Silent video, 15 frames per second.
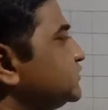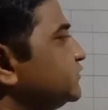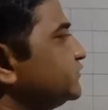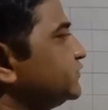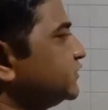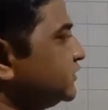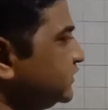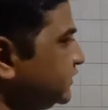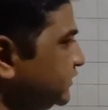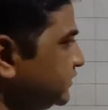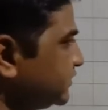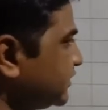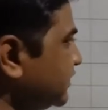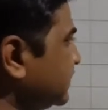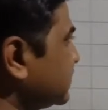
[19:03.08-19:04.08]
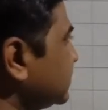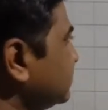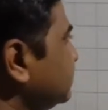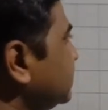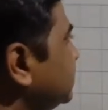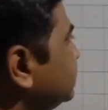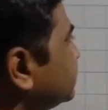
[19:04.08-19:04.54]
of 13 are
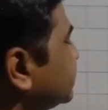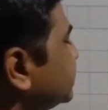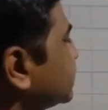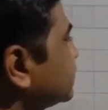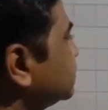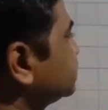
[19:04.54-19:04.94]
remaining from the cross.